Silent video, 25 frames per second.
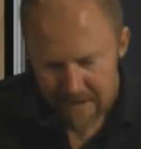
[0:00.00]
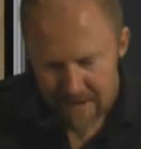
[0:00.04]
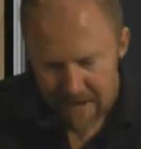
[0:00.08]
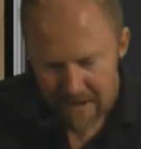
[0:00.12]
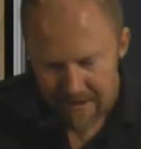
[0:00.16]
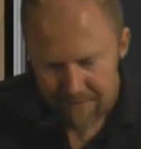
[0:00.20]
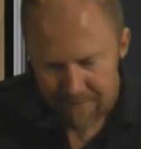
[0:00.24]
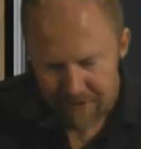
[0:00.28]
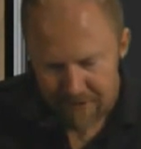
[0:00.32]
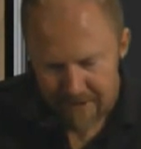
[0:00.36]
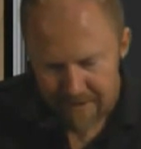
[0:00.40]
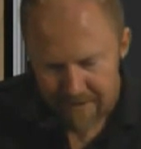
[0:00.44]

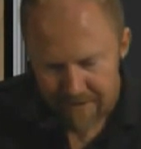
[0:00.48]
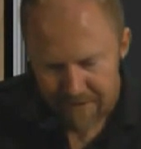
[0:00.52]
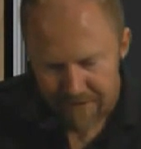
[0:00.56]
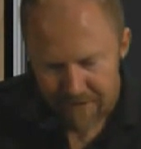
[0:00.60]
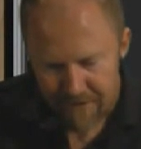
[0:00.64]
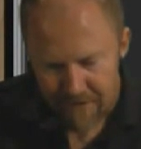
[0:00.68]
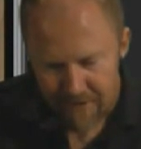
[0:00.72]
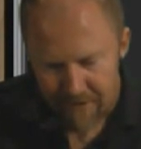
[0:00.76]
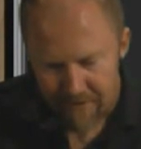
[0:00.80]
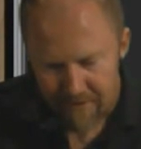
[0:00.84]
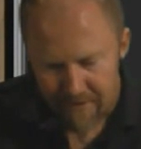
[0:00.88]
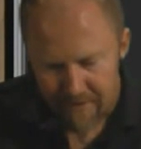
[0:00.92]
I'll put it
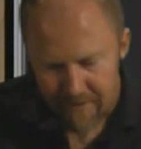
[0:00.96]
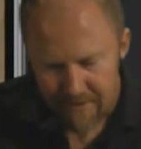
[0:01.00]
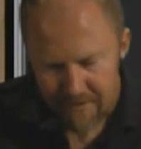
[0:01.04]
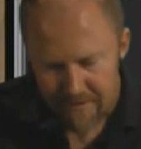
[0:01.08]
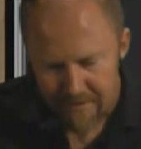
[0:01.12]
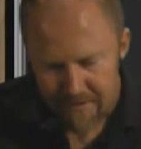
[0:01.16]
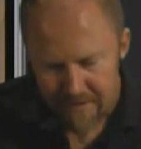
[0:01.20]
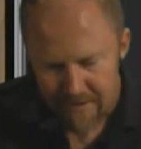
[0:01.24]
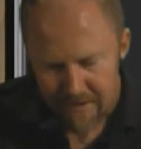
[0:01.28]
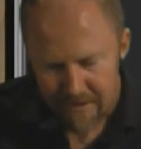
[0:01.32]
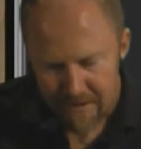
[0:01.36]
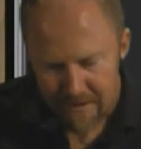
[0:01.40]
through
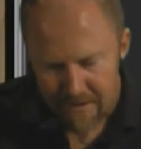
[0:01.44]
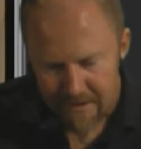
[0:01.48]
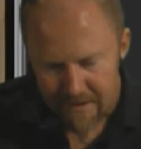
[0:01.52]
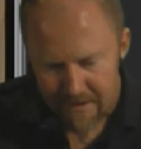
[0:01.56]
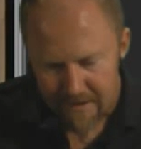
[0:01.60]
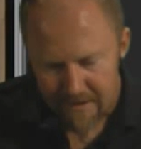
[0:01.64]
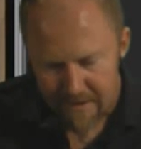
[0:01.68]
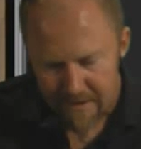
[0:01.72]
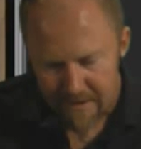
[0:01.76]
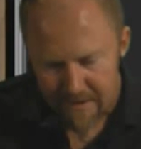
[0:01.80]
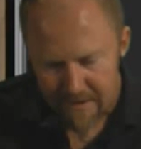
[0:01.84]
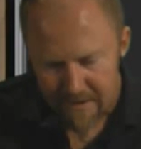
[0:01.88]

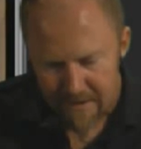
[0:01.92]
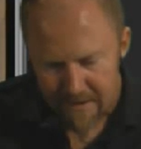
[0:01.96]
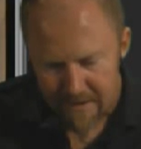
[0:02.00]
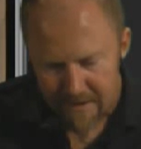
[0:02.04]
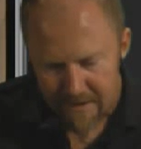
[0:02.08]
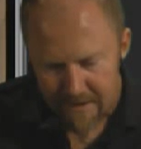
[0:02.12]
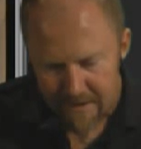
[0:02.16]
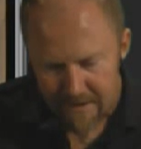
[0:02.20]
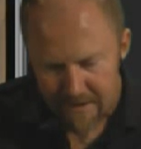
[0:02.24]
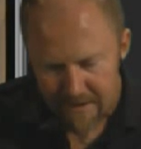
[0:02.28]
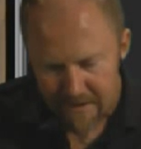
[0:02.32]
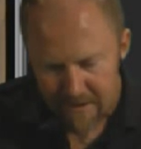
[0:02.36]

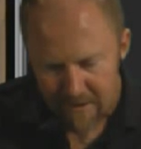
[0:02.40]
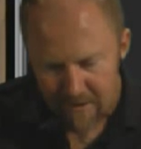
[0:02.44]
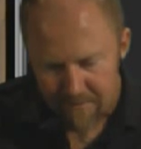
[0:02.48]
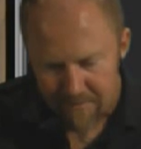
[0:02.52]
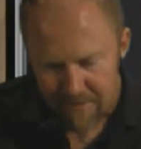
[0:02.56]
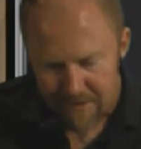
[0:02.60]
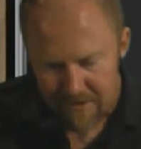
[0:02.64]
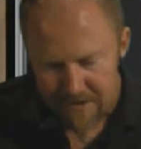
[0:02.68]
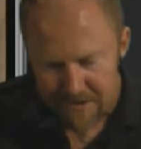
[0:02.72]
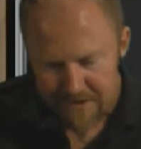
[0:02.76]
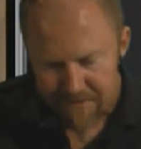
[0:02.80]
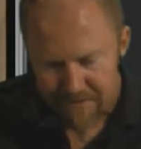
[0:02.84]
a low
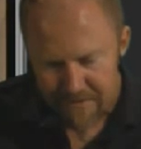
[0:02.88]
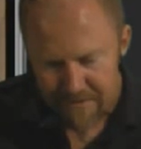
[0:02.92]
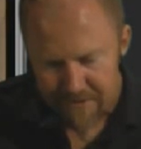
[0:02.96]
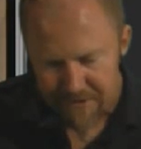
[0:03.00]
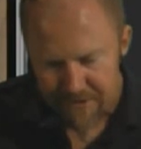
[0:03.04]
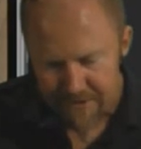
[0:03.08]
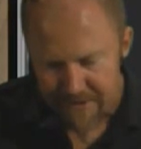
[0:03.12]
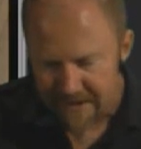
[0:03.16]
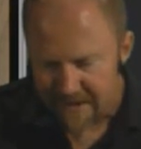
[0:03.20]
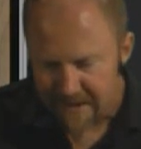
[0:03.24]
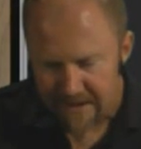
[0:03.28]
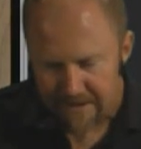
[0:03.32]
pass
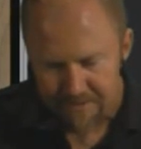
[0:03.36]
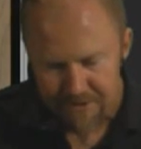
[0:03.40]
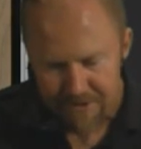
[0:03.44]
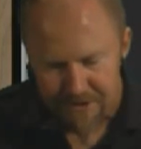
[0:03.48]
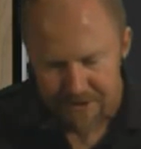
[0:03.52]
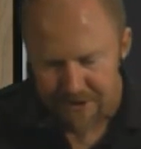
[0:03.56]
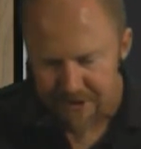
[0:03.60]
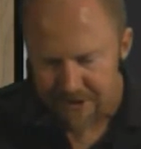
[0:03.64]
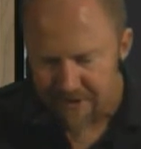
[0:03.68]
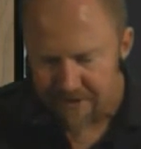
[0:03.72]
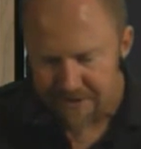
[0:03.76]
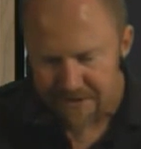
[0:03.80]
filter again. I'm
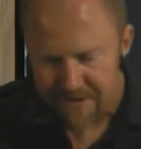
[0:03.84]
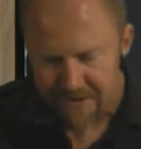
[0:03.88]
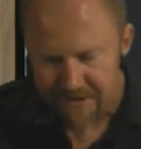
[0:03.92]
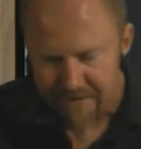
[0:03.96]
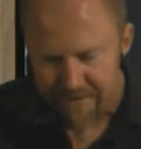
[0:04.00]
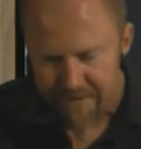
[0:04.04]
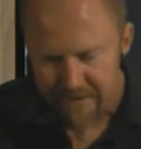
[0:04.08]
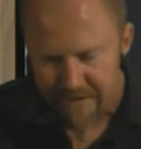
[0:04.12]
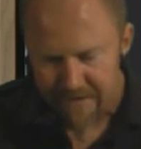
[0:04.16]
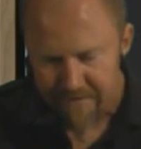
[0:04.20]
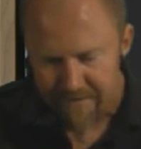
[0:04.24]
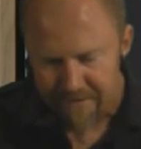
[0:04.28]
just using
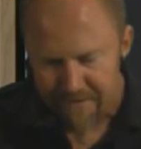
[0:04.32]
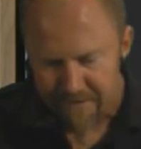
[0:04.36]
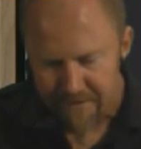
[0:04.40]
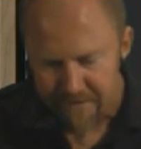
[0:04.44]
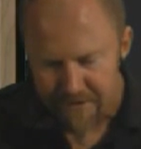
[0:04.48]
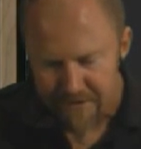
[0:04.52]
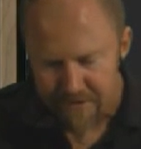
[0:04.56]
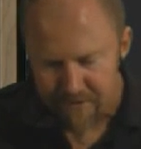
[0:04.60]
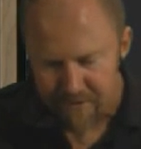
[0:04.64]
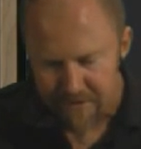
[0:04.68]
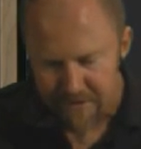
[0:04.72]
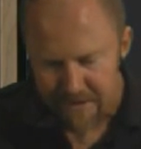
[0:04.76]
the very
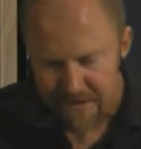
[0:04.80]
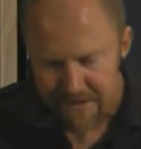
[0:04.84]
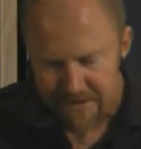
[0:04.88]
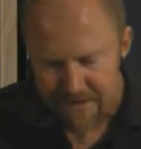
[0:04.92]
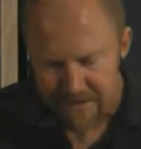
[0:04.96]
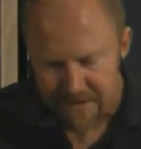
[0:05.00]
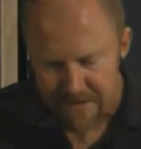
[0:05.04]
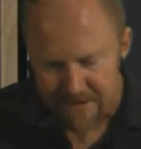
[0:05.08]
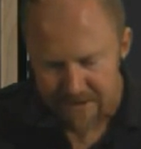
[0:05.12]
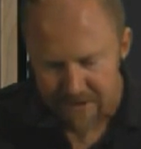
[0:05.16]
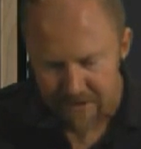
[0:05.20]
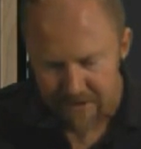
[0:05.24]
first one
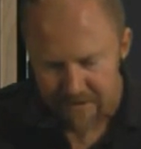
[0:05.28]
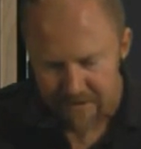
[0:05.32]
that's